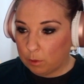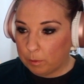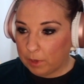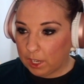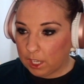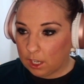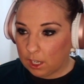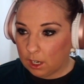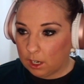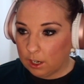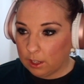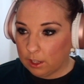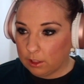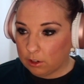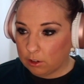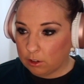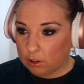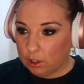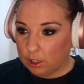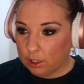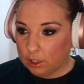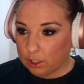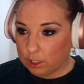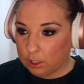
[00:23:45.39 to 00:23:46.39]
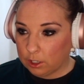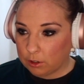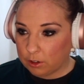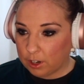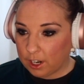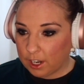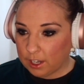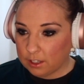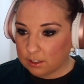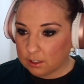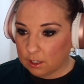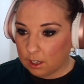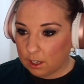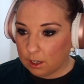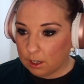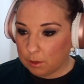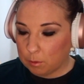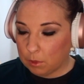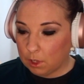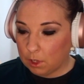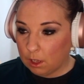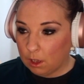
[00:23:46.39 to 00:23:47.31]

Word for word: my god, they're all gonna rise up.